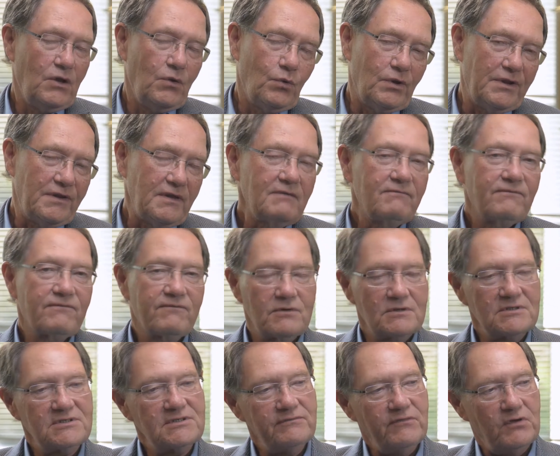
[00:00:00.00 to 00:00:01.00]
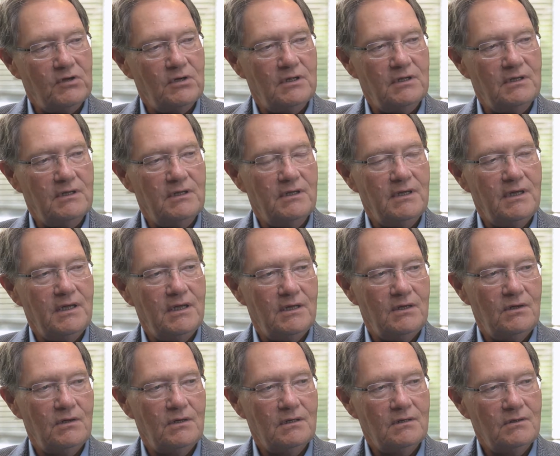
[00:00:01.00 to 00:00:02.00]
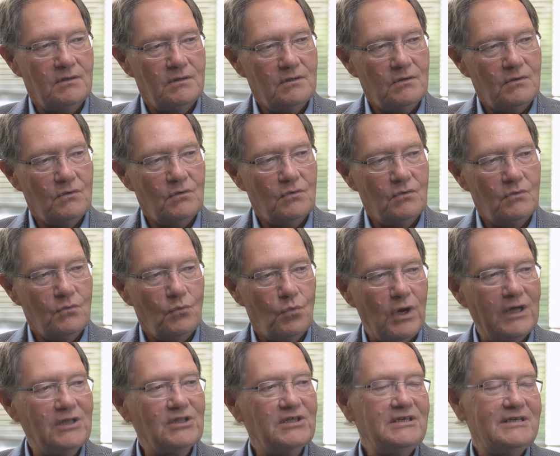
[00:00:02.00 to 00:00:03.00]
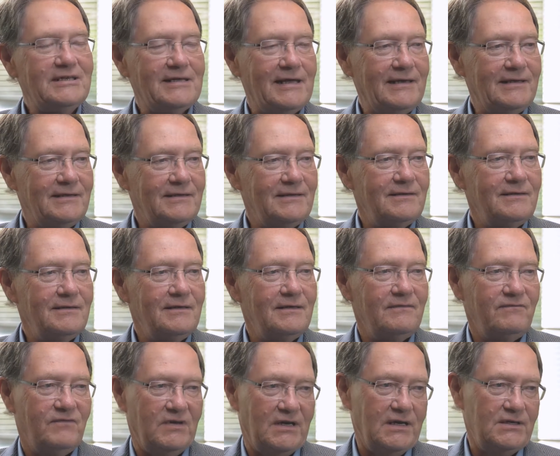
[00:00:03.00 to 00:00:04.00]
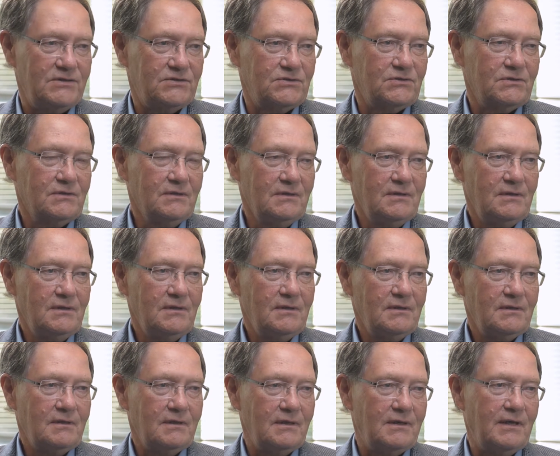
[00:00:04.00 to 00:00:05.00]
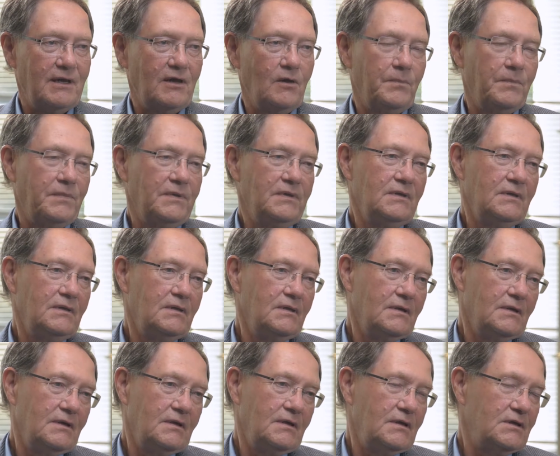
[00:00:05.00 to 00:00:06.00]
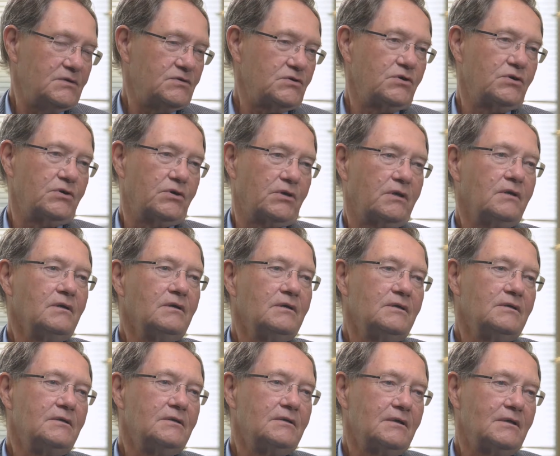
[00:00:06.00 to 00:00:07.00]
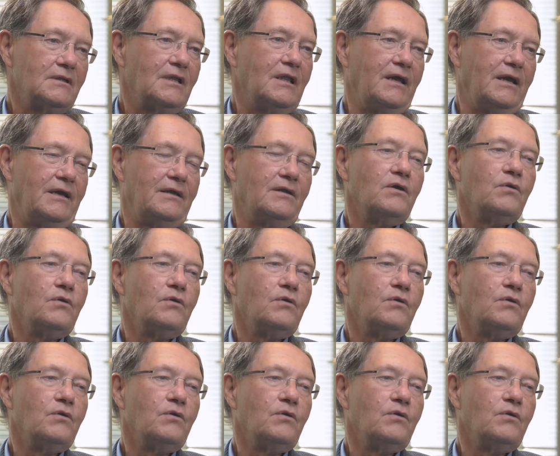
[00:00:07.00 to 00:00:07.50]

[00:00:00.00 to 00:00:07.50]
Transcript: Well, I think first of all, a well-intended advisor can help his or her client